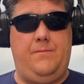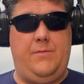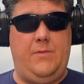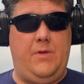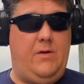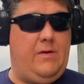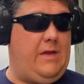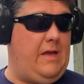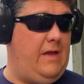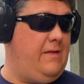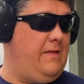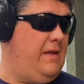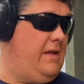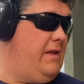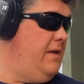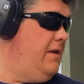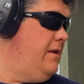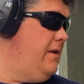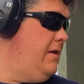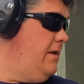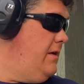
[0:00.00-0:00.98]
Okay,
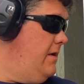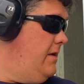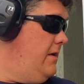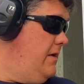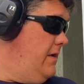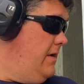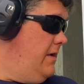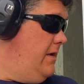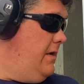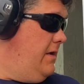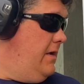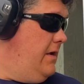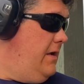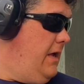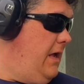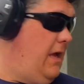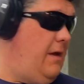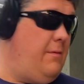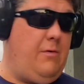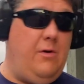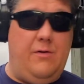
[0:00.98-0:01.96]
the
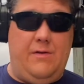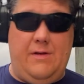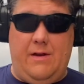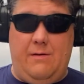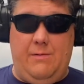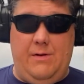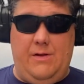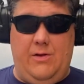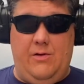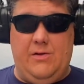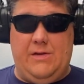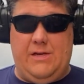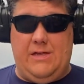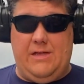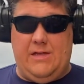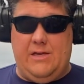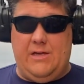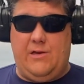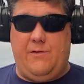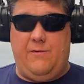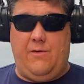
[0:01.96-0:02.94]
ammo that I've been using
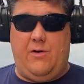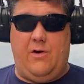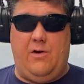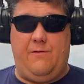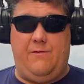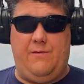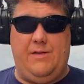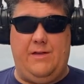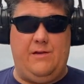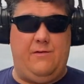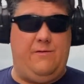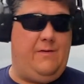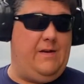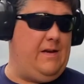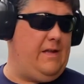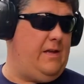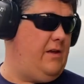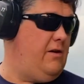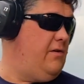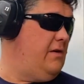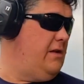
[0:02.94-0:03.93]
thus far for this
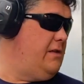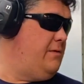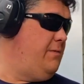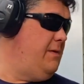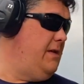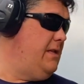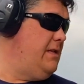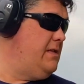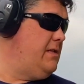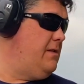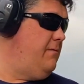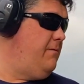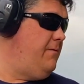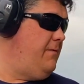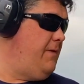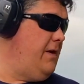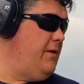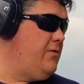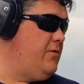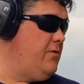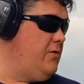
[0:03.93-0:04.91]
video has been some
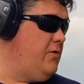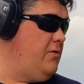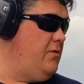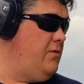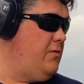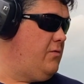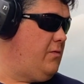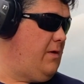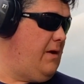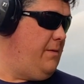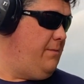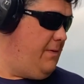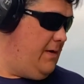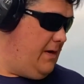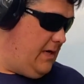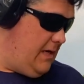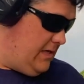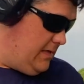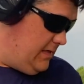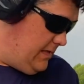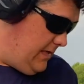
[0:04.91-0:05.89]
Federal red
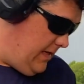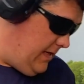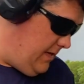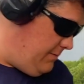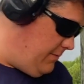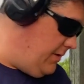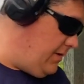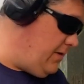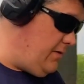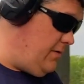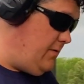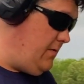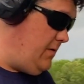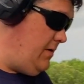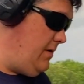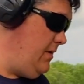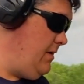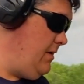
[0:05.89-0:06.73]
box ammo.